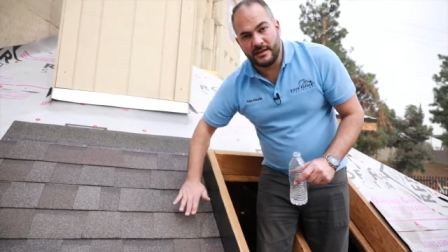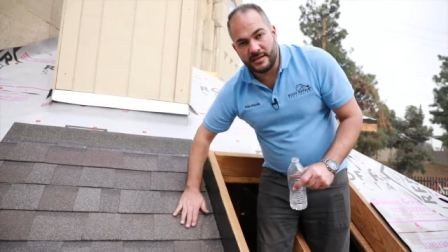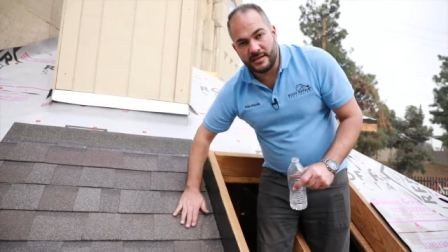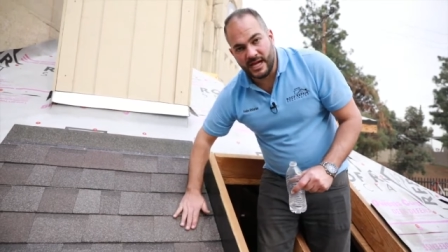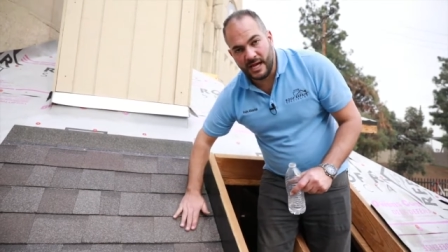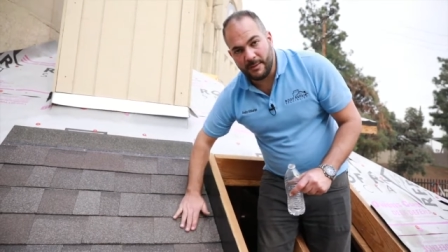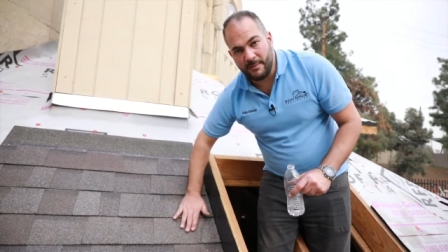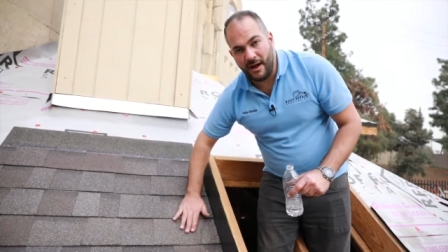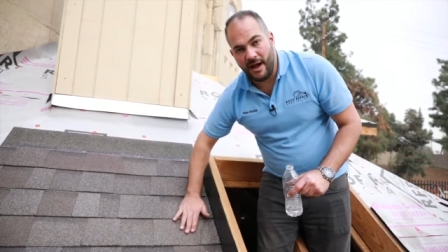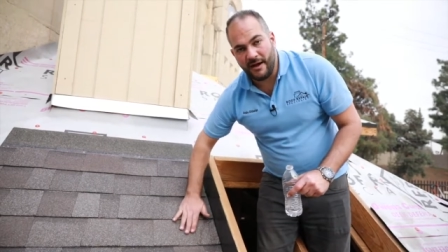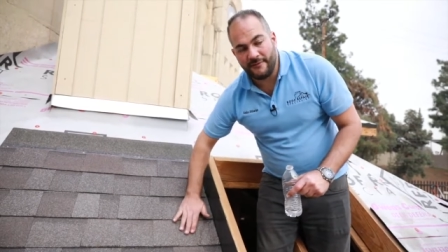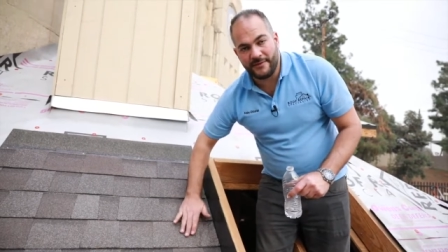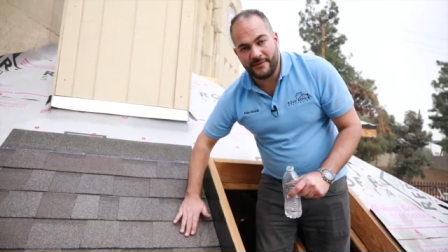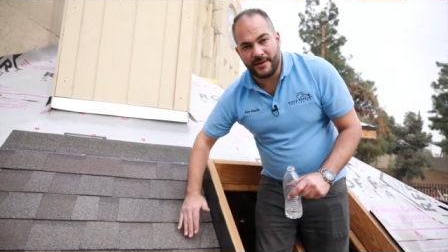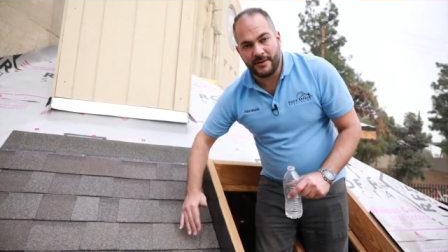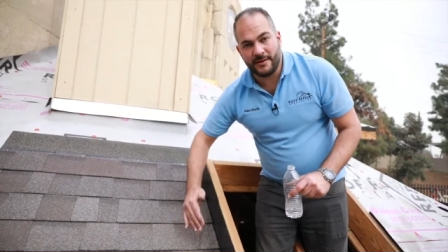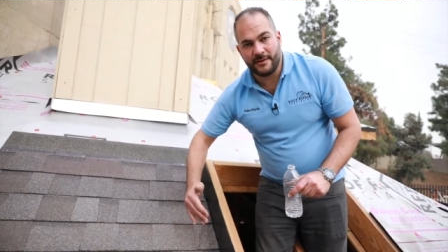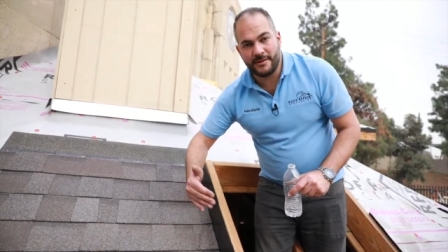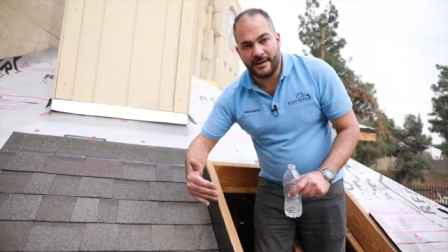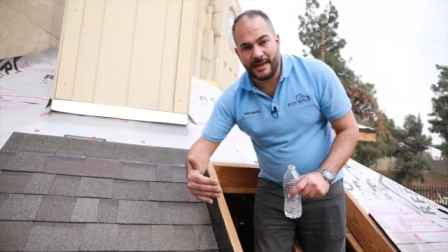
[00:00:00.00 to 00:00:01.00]
come off
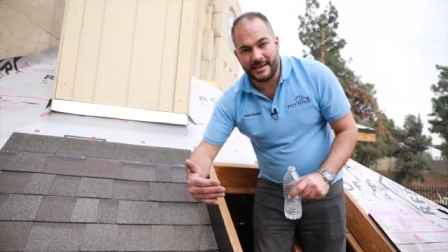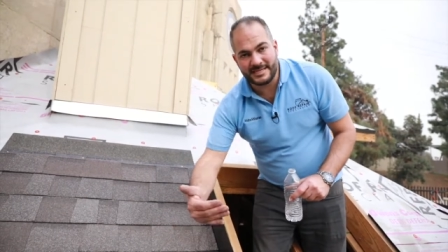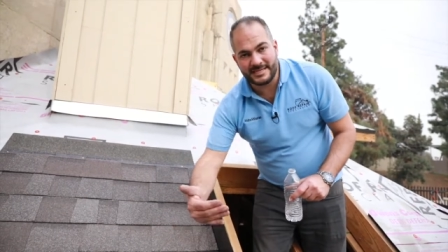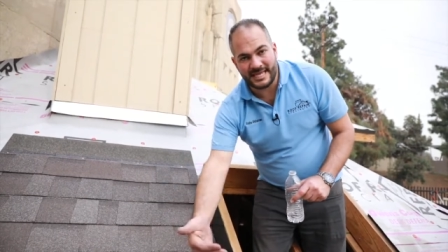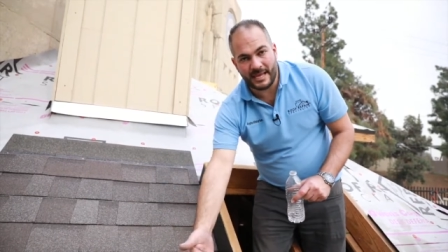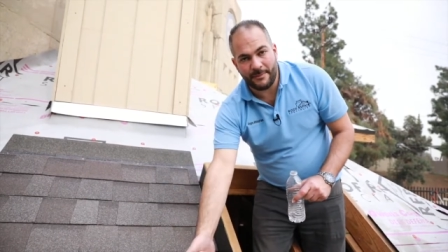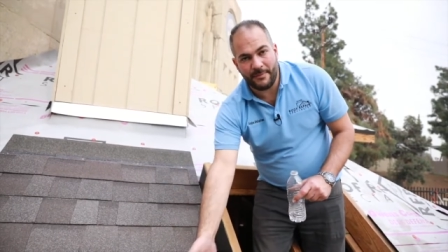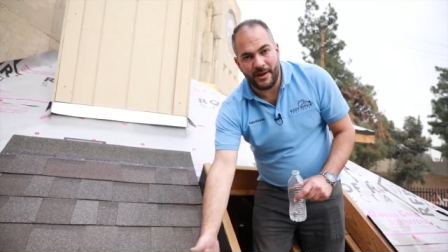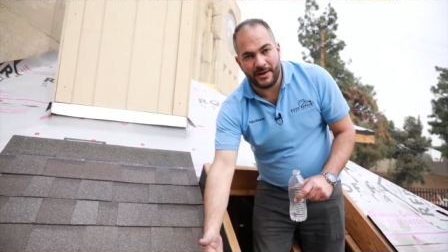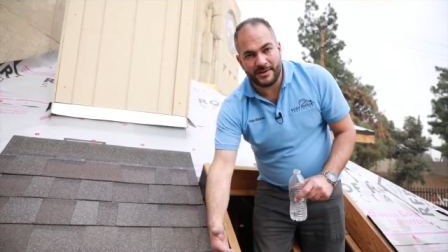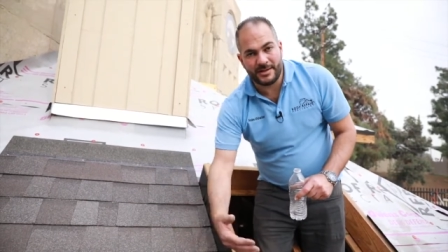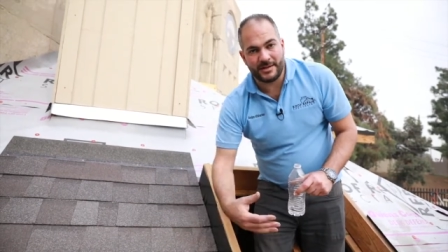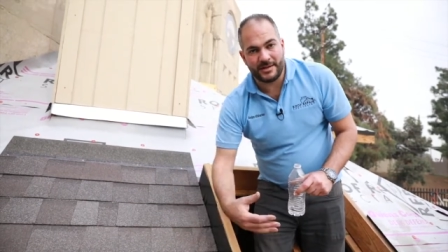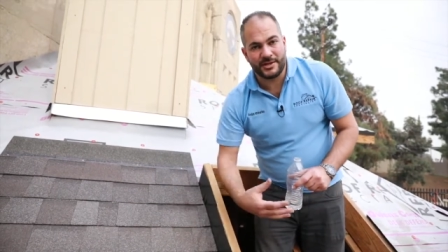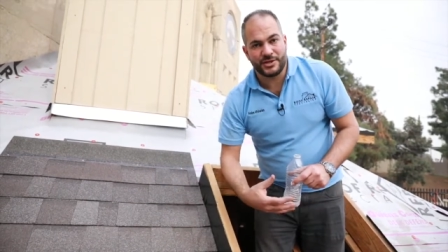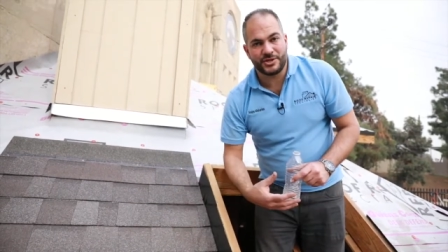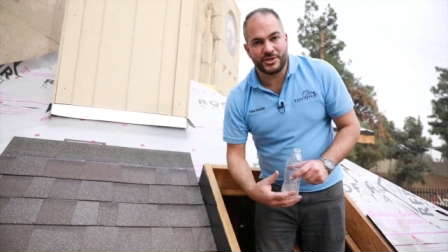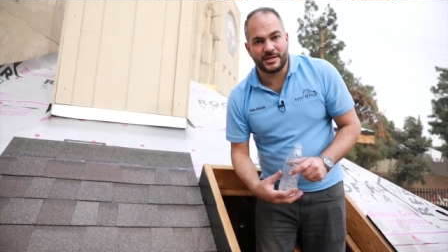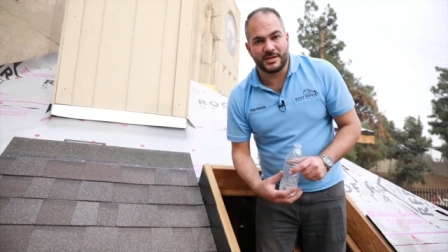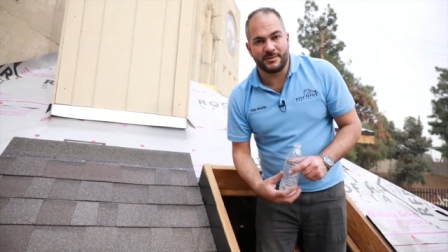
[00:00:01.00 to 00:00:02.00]
here and step onto
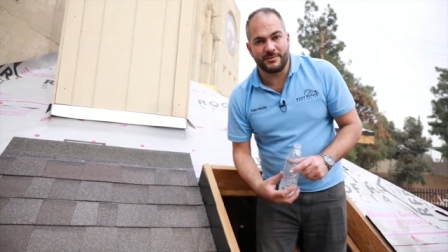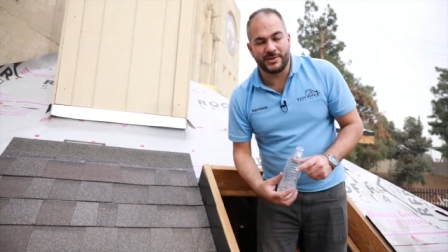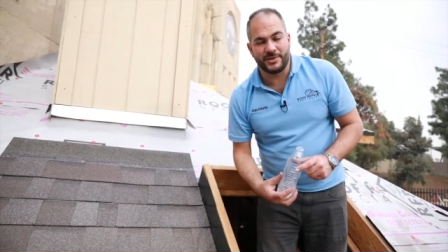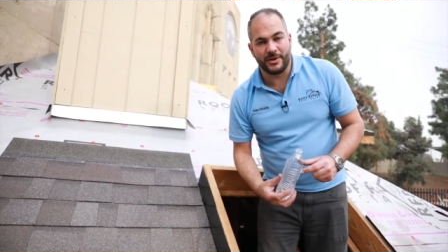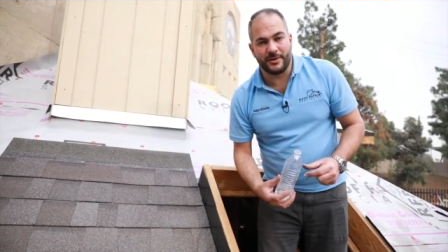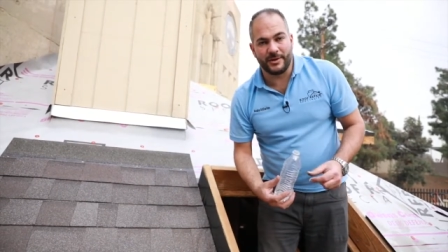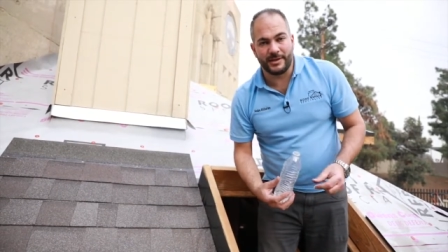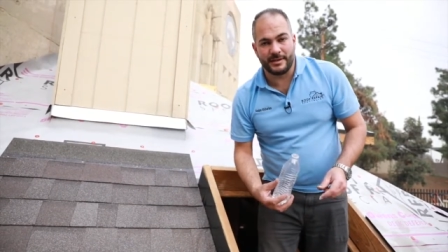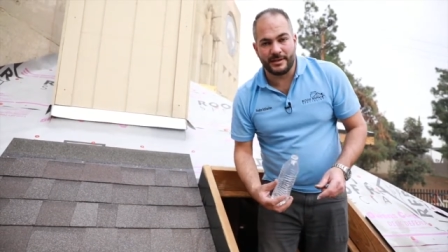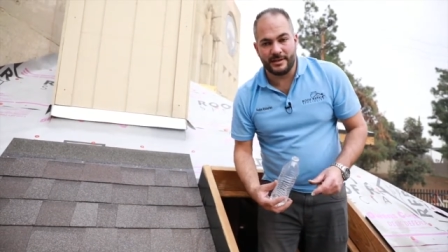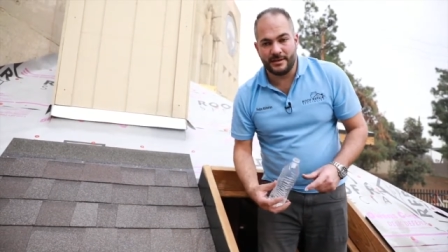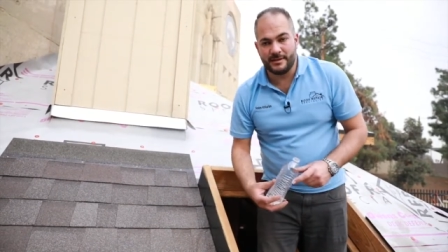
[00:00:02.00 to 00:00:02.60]
the shingle below it.